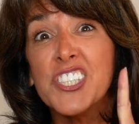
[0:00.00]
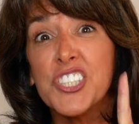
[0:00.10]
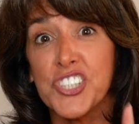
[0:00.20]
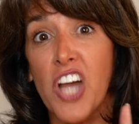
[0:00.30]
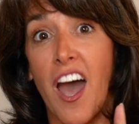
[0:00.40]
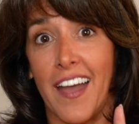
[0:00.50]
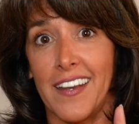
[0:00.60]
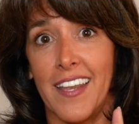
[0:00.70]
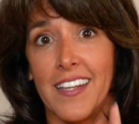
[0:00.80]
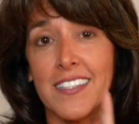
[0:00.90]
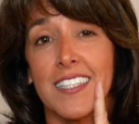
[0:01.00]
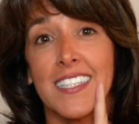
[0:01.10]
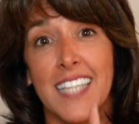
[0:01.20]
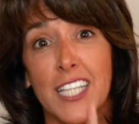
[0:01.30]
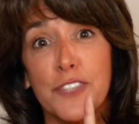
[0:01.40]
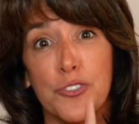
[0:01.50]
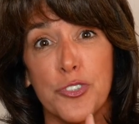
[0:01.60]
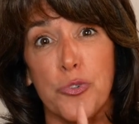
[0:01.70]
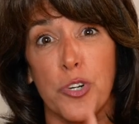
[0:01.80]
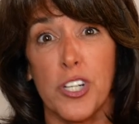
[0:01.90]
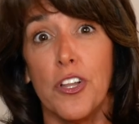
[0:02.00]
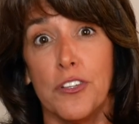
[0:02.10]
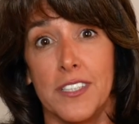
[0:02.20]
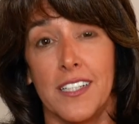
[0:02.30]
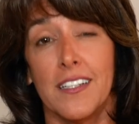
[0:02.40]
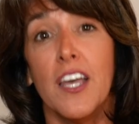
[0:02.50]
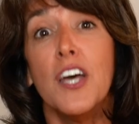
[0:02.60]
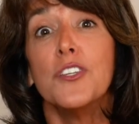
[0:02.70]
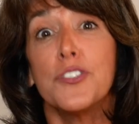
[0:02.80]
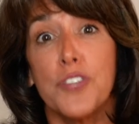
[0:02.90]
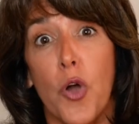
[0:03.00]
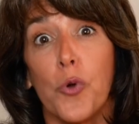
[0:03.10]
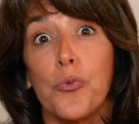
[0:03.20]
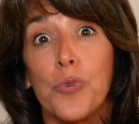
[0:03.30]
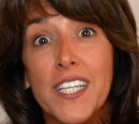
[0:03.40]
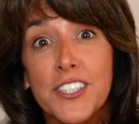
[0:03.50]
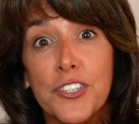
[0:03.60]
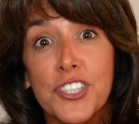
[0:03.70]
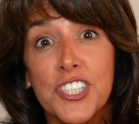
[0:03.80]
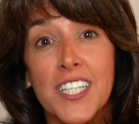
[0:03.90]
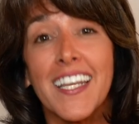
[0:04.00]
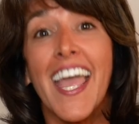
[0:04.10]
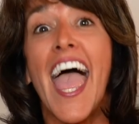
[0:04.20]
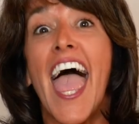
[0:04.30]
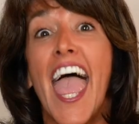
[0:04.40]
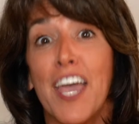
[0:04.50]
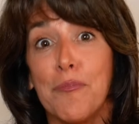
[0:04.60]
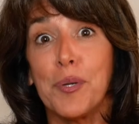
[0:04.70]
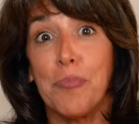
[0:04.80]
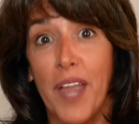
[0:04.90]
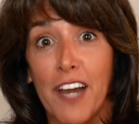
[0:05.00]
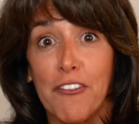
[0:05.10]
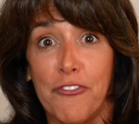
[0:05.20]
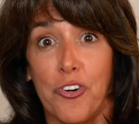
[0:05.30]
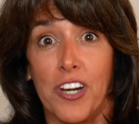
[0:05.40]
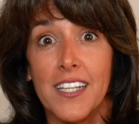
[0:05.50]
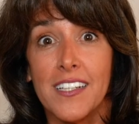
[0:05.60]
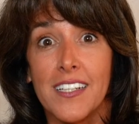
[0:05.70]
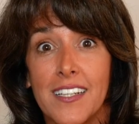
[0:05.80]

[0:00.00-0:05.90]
shot at a successful store closing, so research it and prepare for it.